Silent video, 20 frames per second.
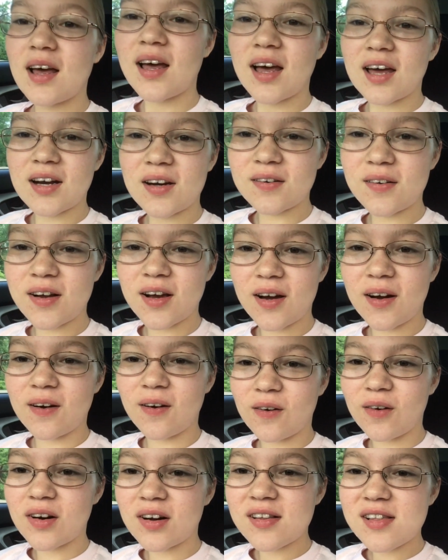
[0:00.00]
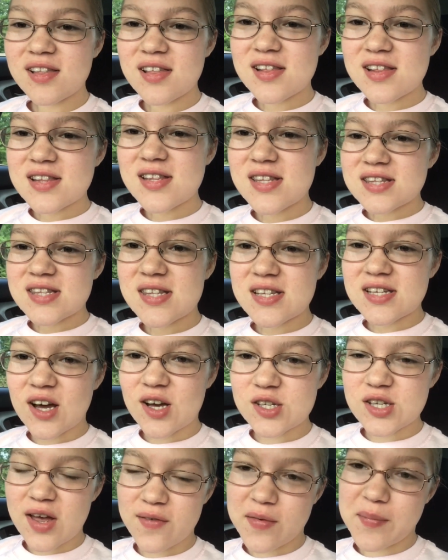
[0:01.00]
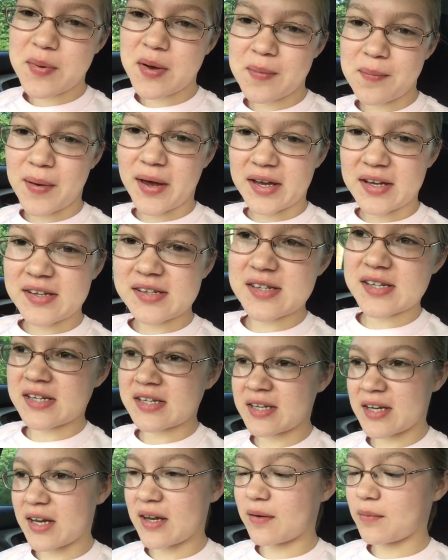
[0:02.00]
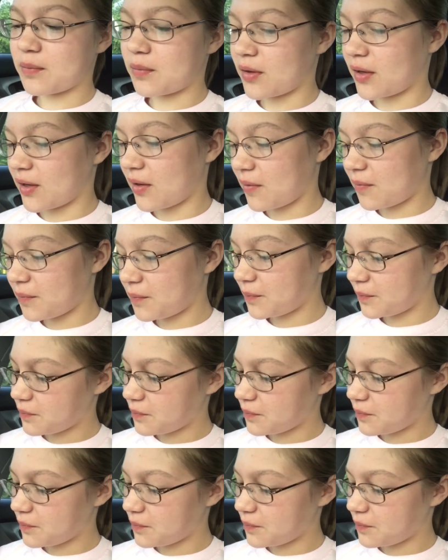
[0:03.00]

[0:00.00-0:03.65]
I don't know. I also haven't put bands in yet, but.